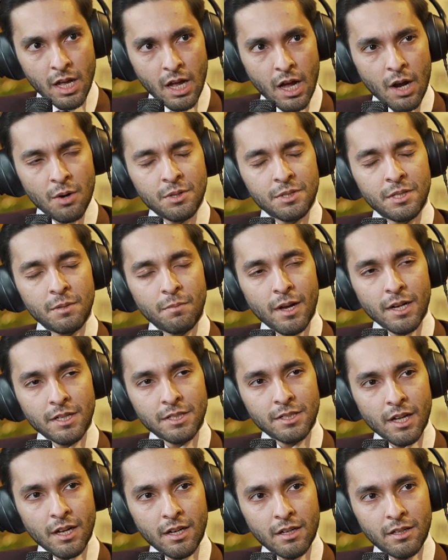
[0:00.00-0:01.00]
how do you see
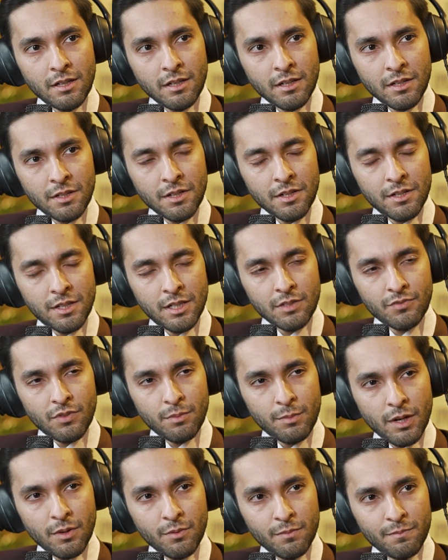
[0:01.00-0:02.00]
Pakistan 30 years
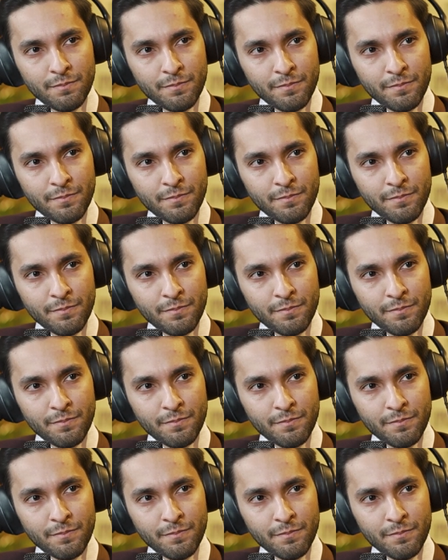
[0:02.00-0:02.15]
from now?